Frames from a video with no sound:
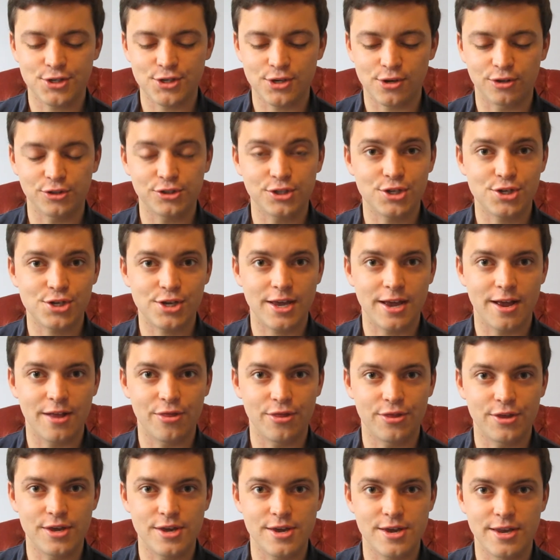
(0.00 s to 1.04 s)
So I'll just
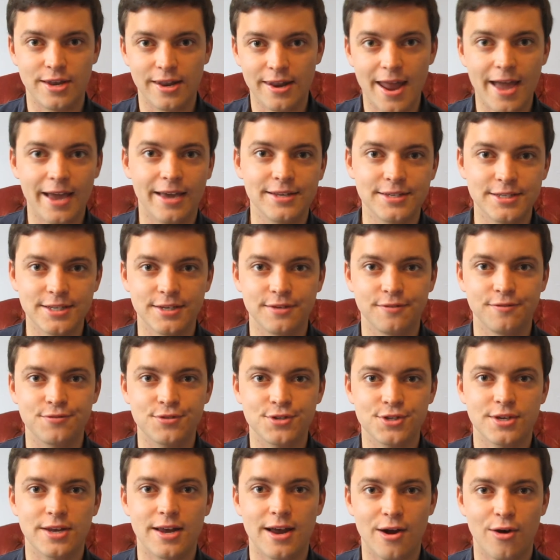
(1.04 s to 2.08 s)
get the
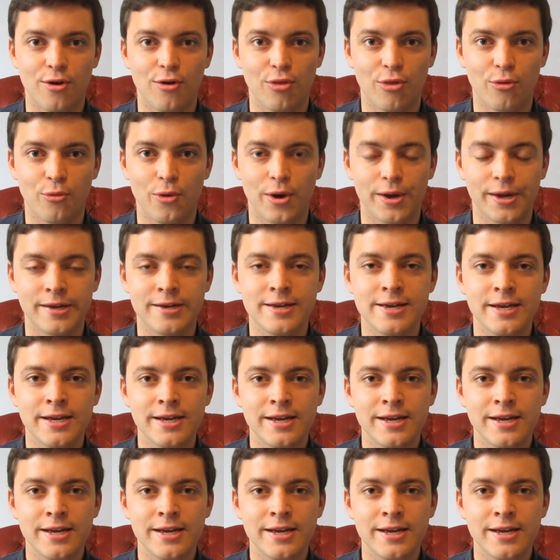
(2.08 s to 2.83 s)
negatives out of the way.